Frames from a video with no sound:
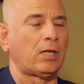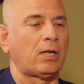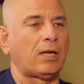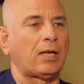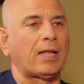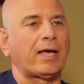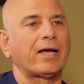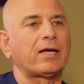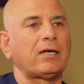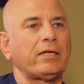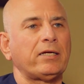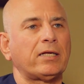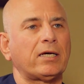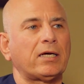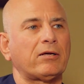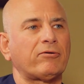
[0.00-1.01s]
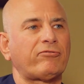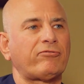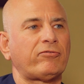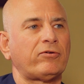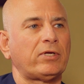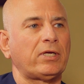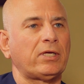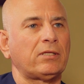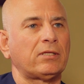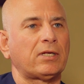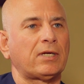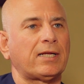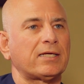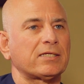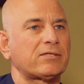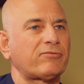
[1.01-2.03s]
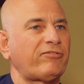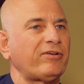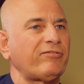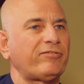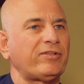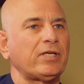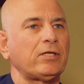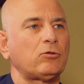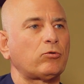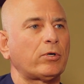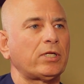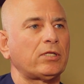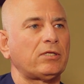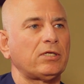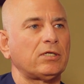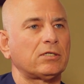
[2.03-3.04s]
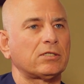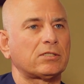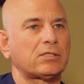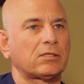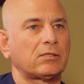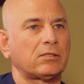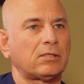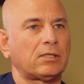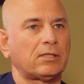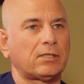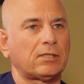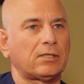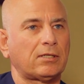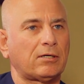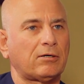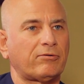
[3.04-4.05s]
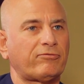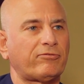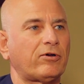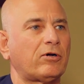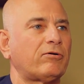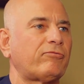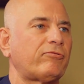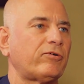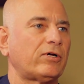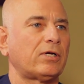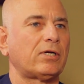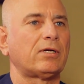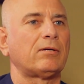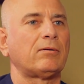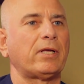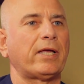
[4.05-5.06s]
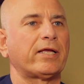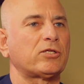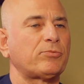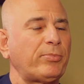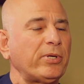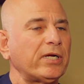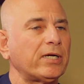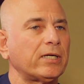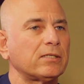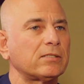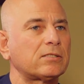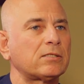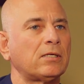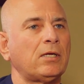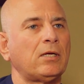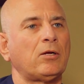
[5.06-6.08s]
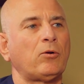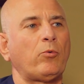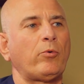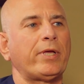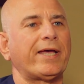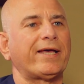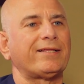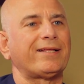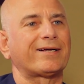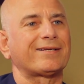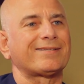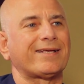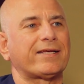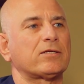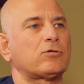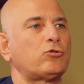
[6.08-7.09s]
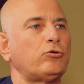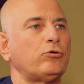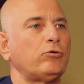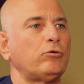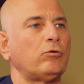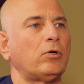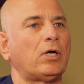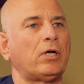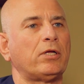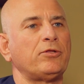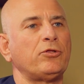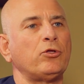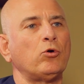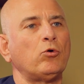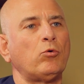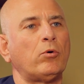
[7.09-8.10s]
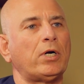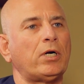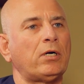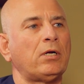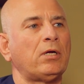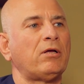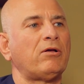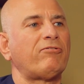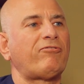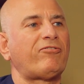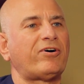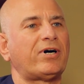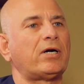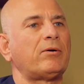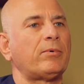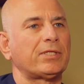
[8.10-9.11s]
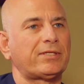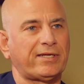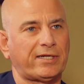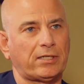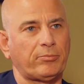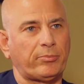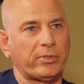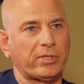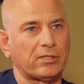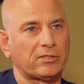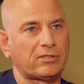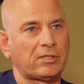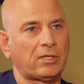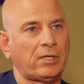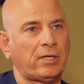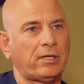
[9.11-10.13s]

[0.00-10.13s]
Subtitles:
Luckily enough, in the last 15, 20 years of experience, we had access to newer pharma therapies,